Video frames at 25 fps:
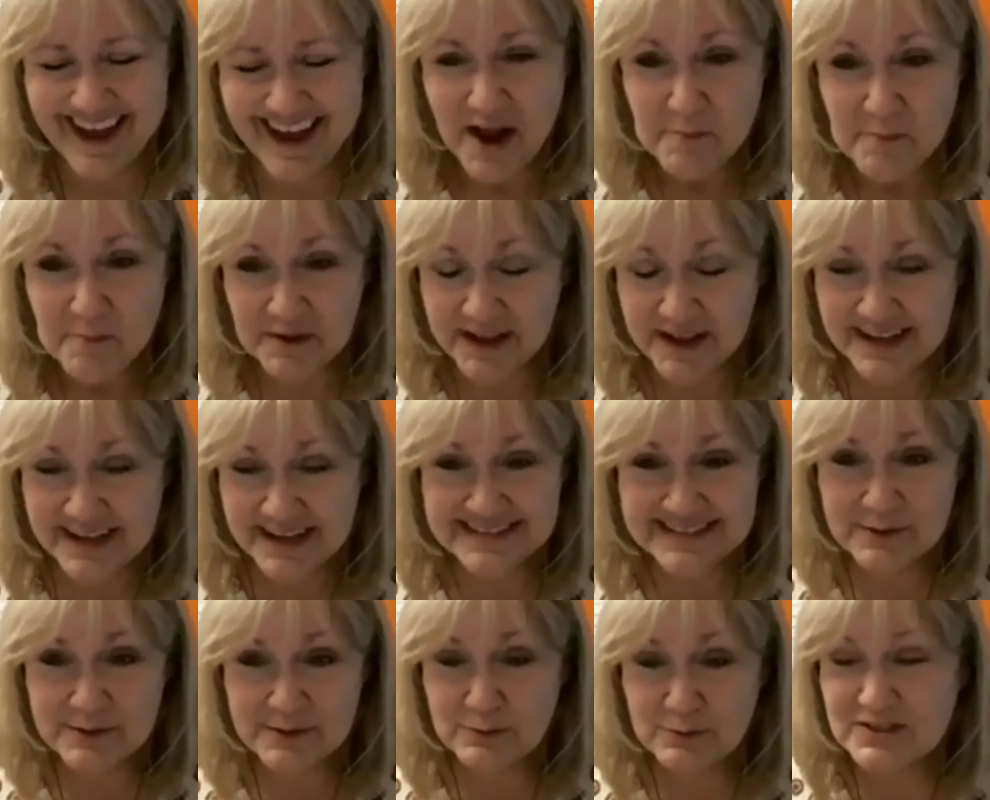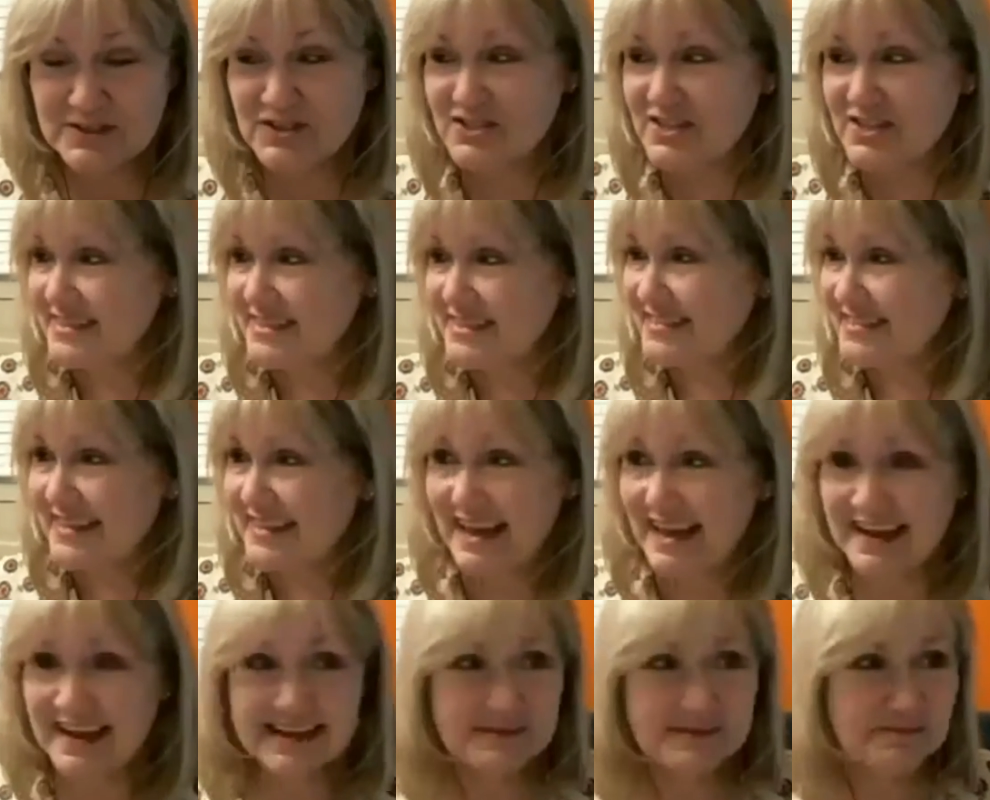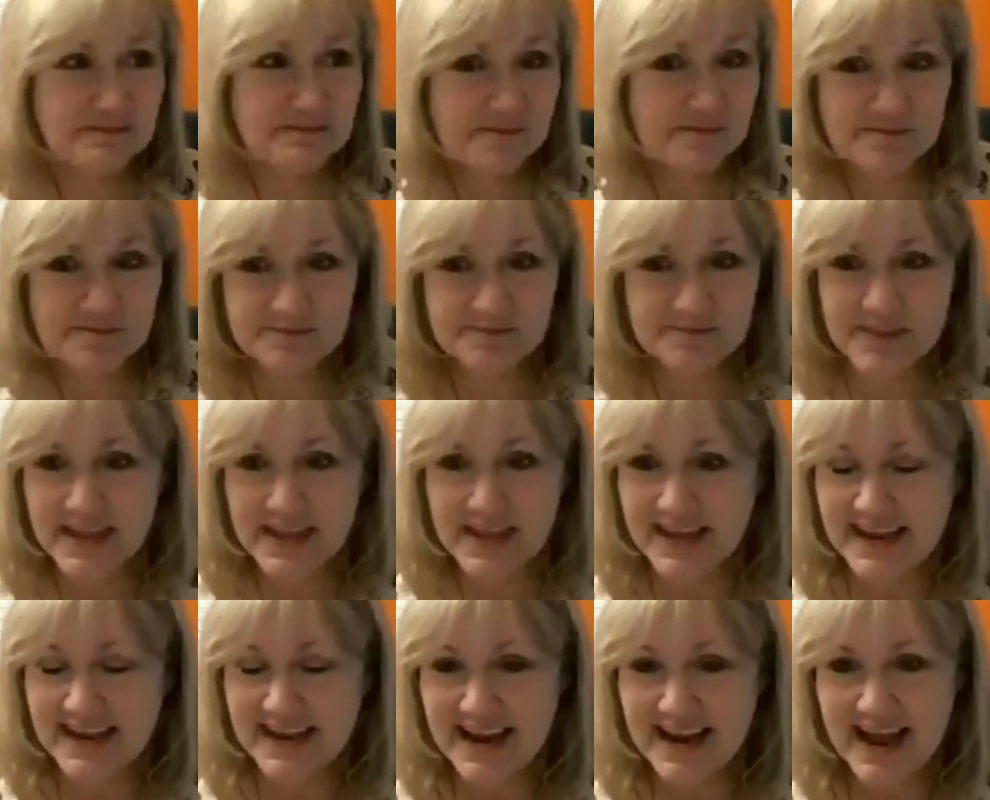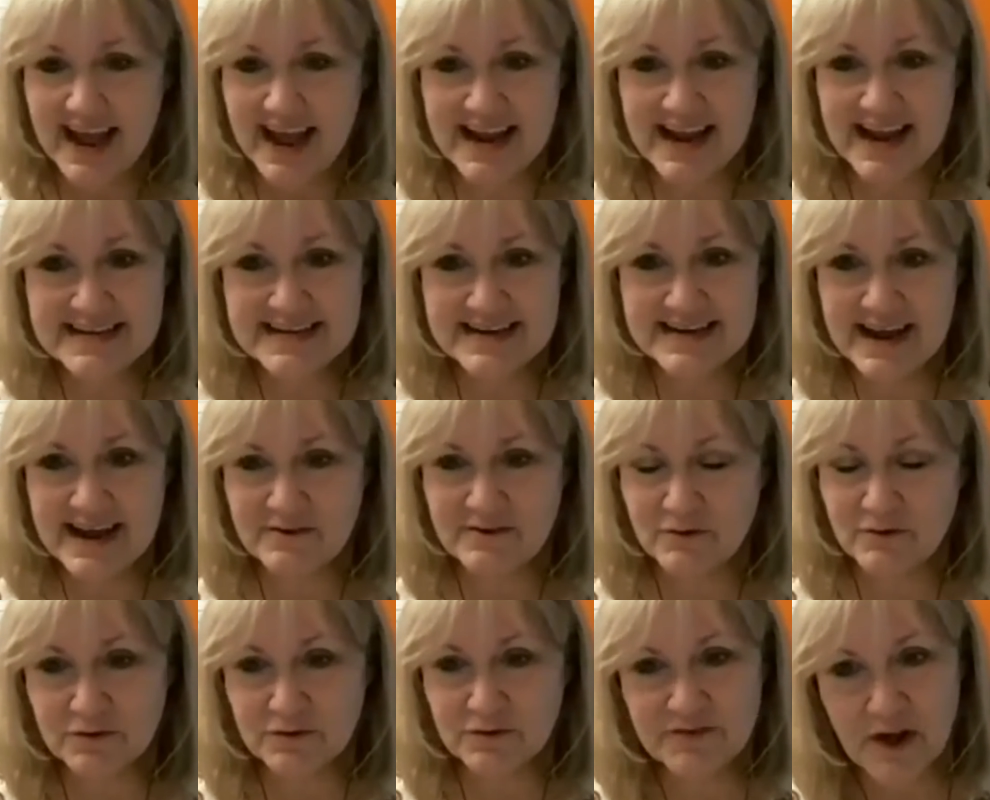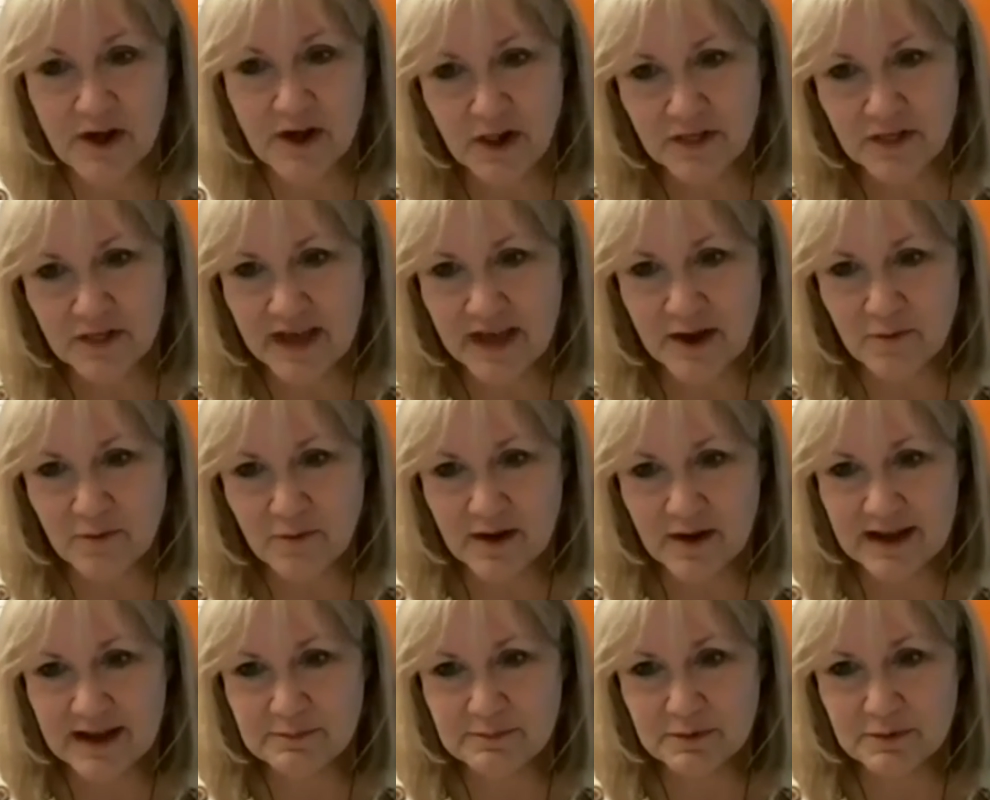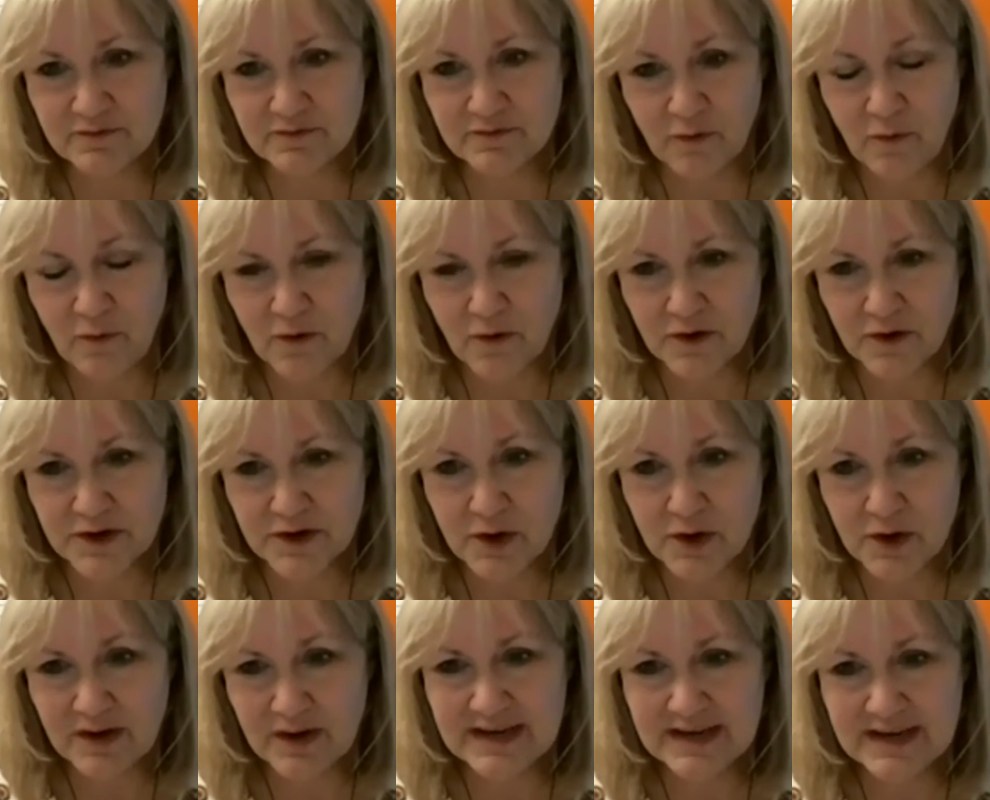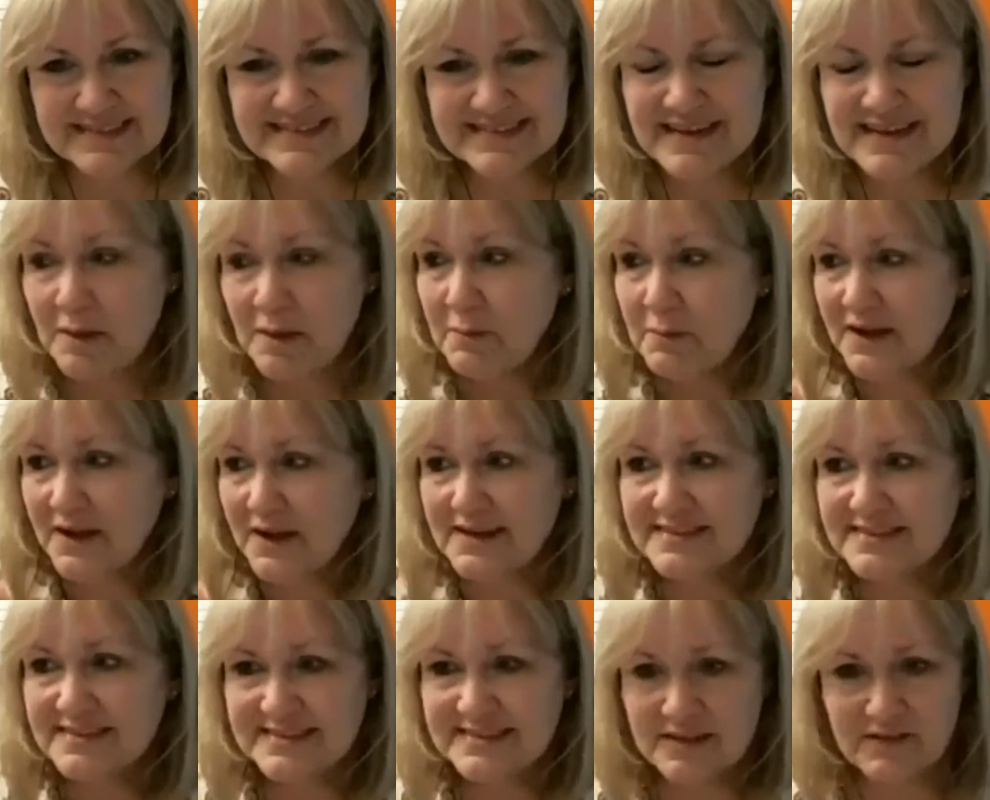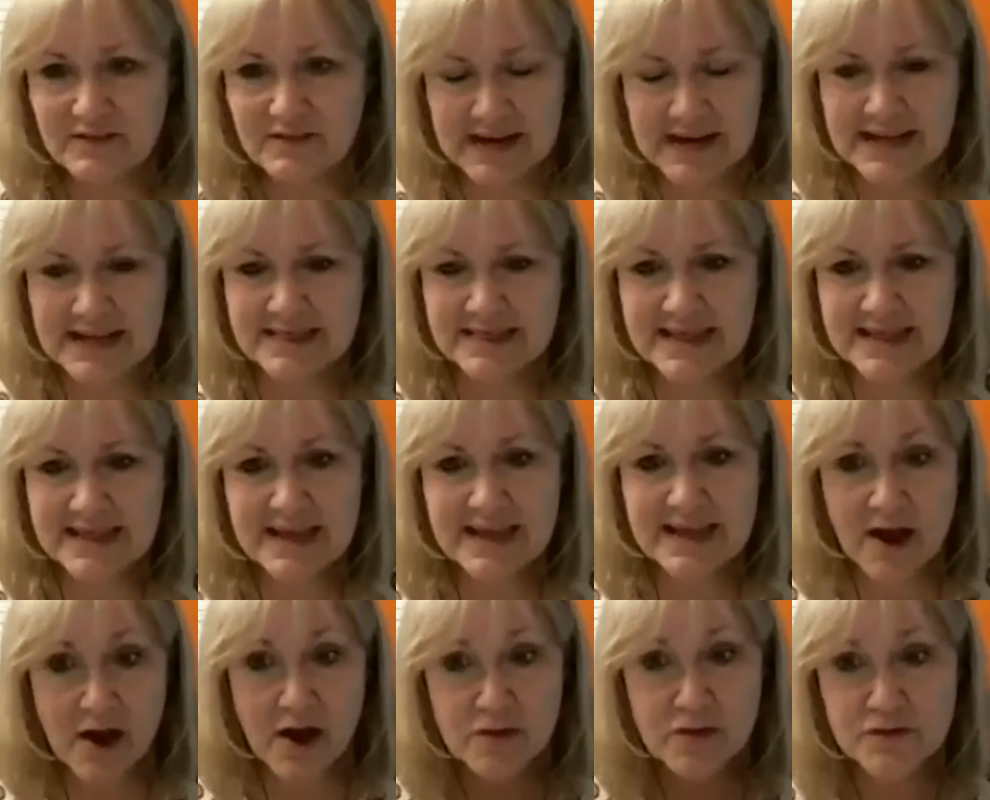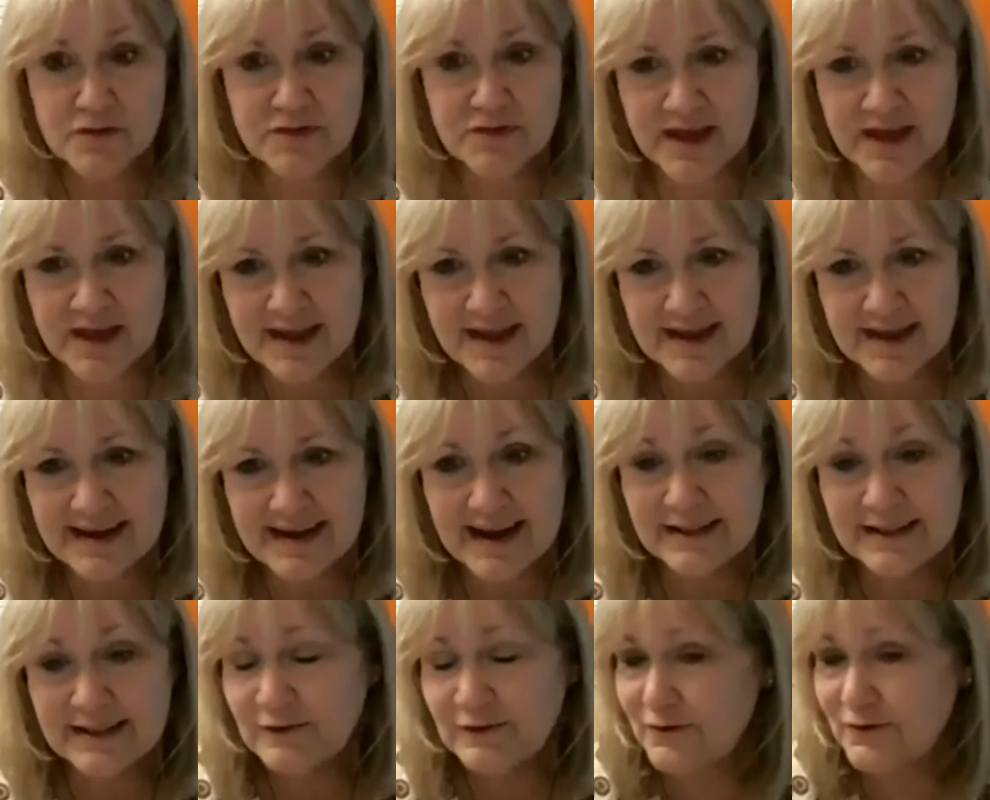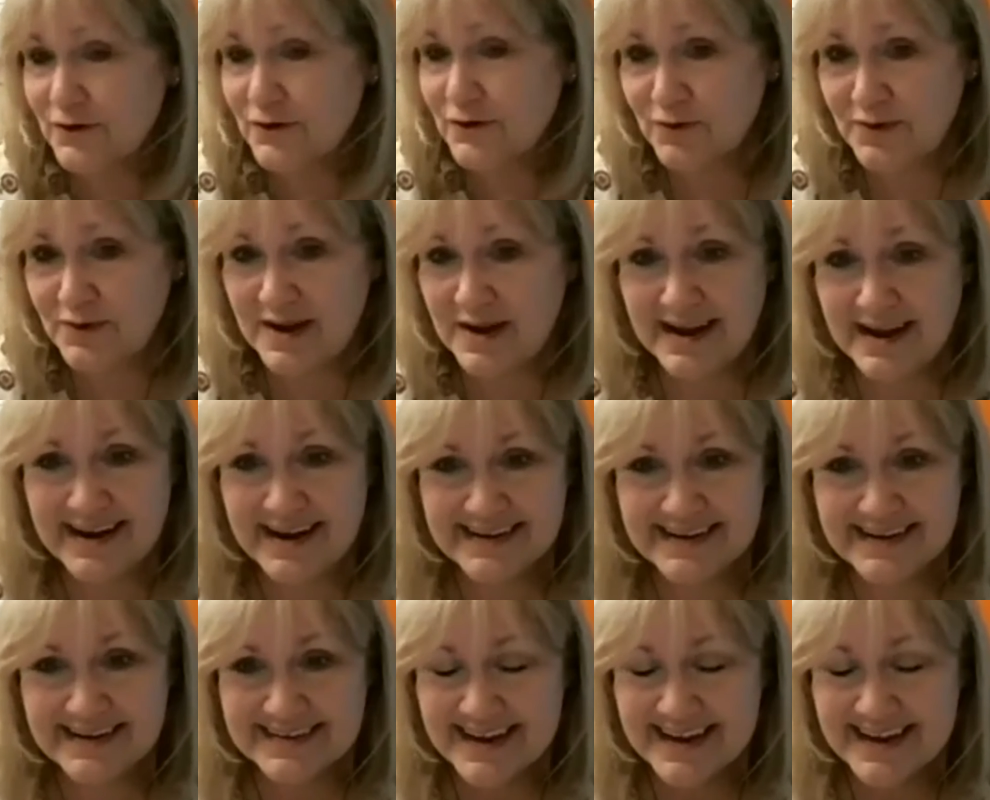Because it was just like, I had never felt that way before, and it's not because of anything other than I learned to create